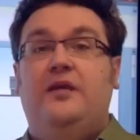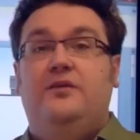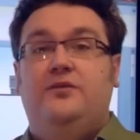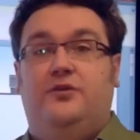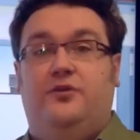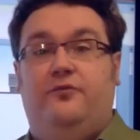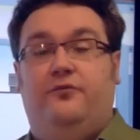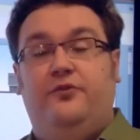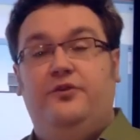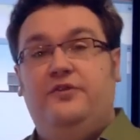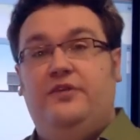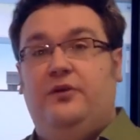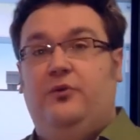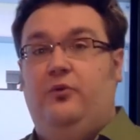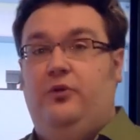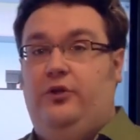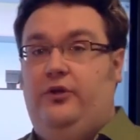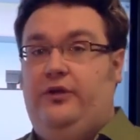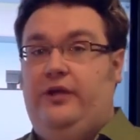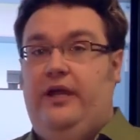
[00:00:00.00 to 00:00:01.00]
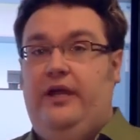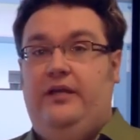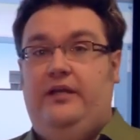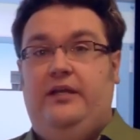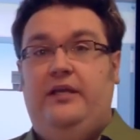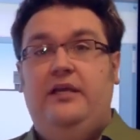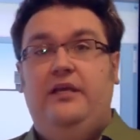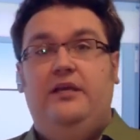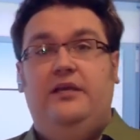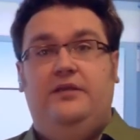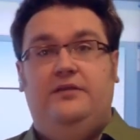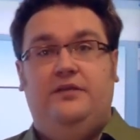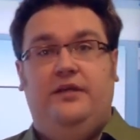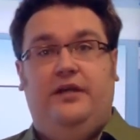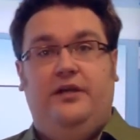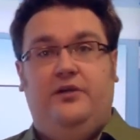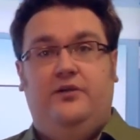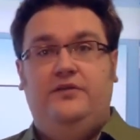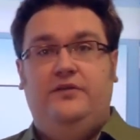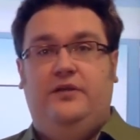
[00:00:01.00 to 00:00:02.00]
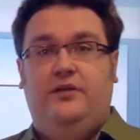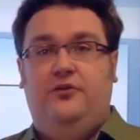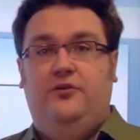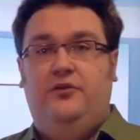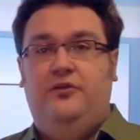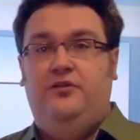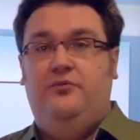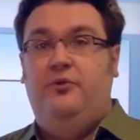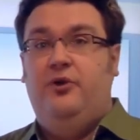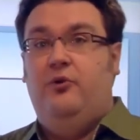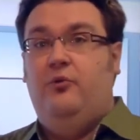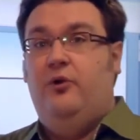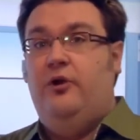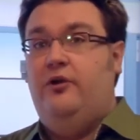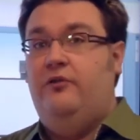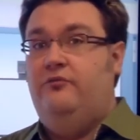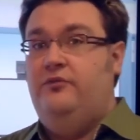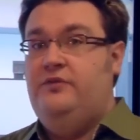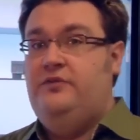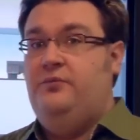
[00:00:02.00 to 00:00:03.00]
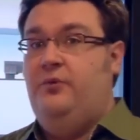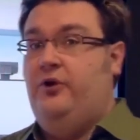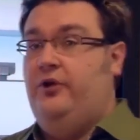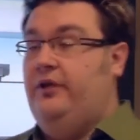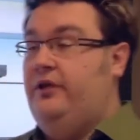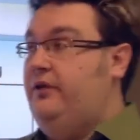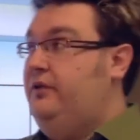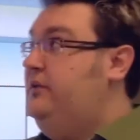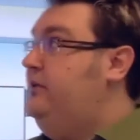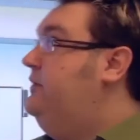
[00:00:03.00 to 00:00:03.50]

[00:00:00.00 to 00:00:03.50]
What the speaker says: So the first thing we'll look at is the icons that you need to be aware of with Smart Ink.